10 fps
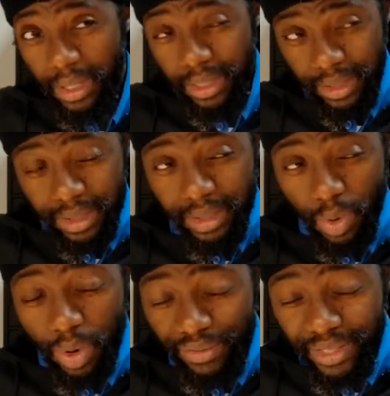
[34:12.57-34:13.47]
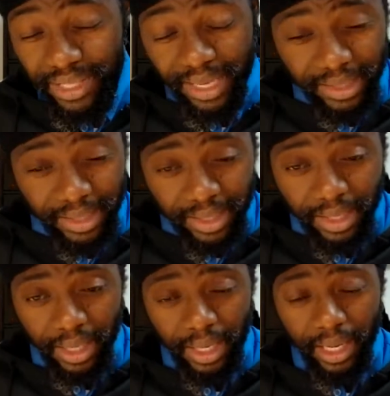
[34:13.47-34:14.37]
since COVID started,
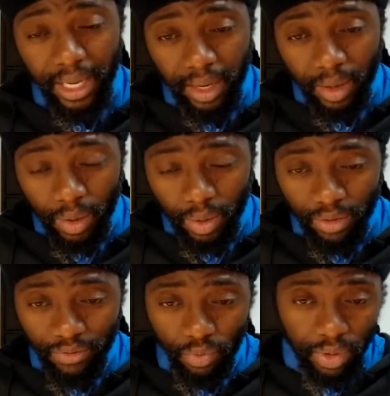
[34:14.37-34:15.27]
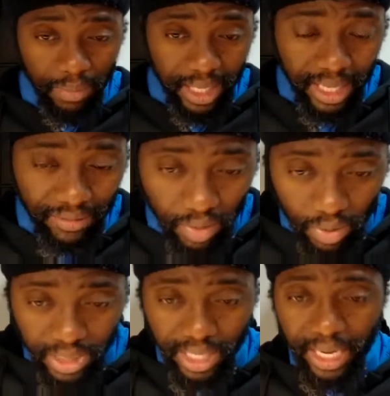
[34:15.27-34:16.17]
a lot of women have
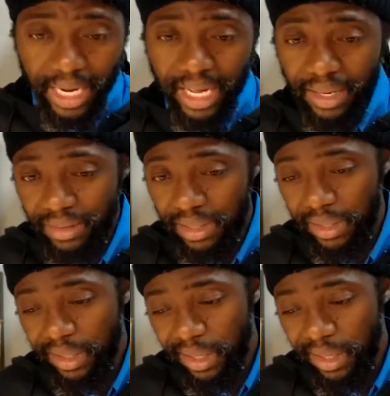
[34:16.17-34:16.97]
lost their lives.